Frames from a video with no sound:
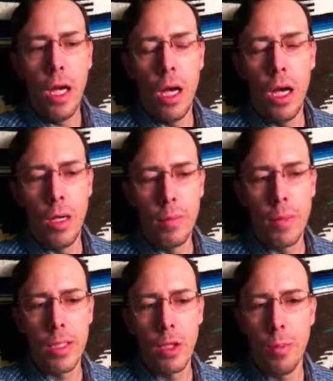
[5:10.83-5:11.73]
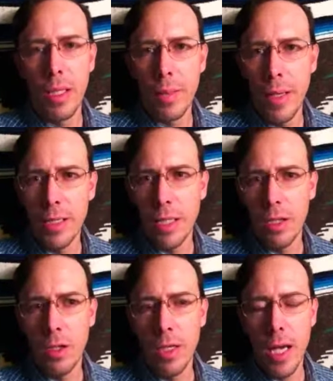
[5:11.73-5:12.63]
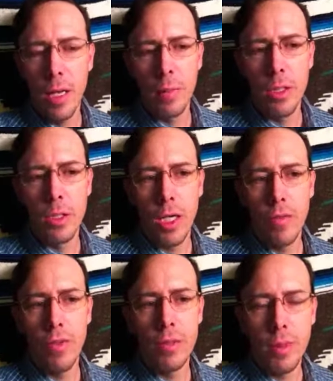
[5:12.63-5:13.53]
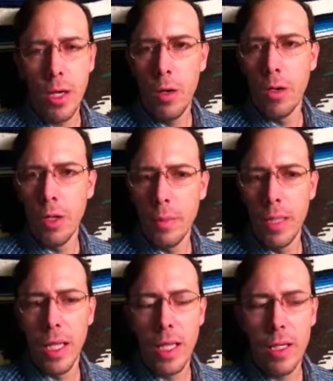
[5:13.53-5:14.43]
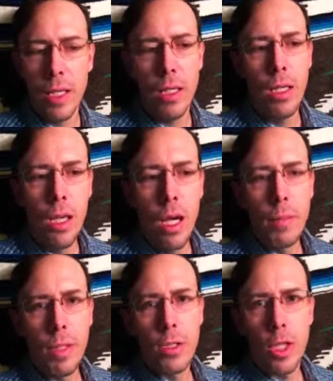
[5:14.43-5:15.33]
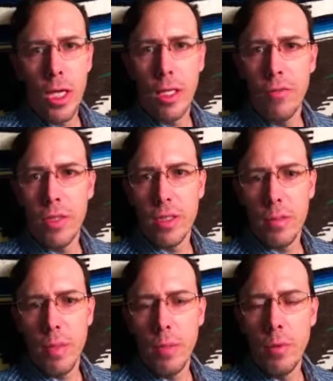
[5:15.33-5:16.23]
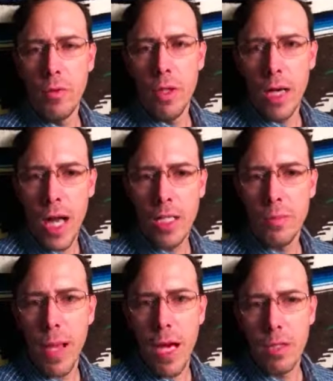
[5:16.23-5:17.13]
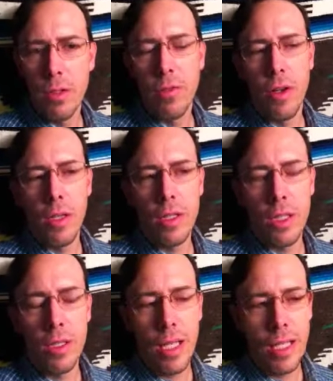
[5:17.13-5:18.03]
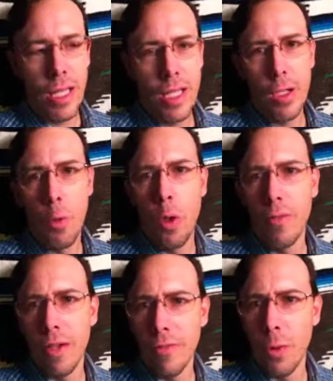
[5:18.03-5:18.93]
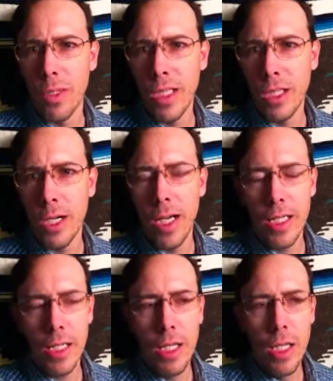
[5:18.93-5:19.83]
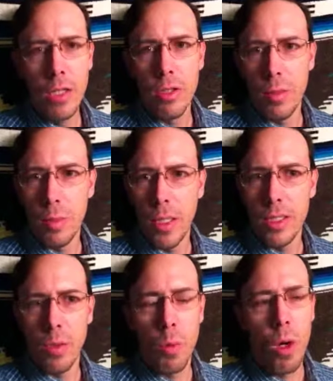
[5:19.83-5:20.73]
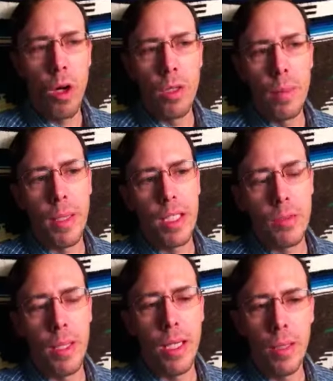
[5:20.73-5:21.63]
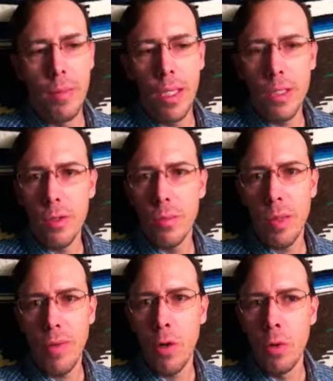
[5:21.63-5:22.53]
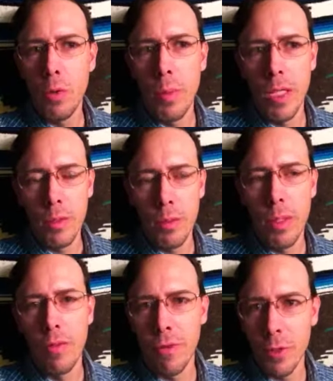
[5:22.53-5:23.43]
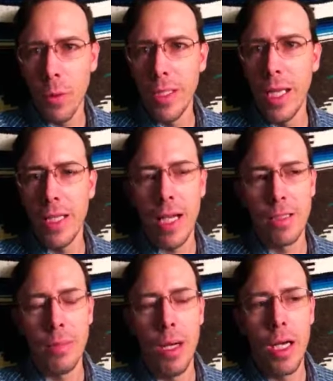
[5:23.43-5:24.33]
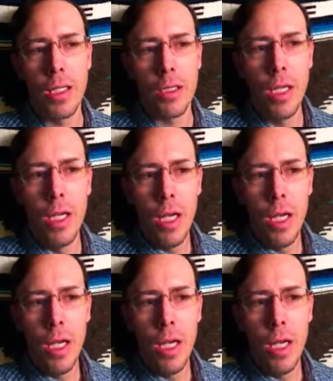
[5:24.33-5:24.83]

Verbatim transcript: Um, I told them I'd come out and take a look at it. I'm going to try and convince them. They own a little bit of land there. I'm going to try and convince them to maybe move their house back a little farther because they got like a quote of like 14 grand to replace a wall in their basement. And I'm like, you can probably have a whole new basement put in for 28,000 bucks.